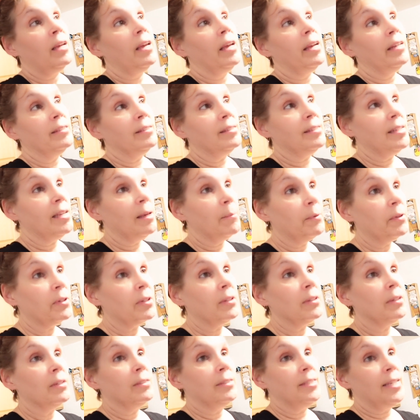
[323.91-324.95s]
It's
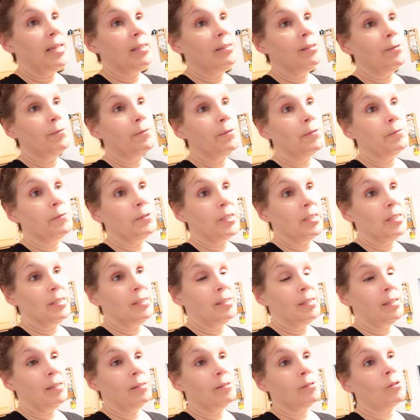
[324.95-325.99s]
typically ten to fifteen
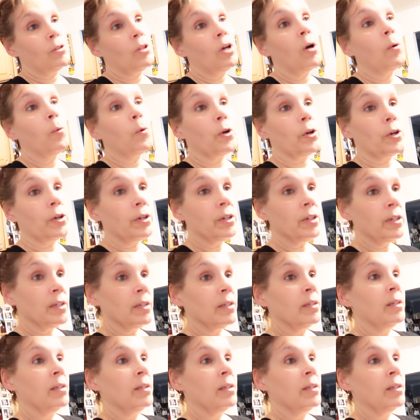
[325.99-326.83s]
cents lower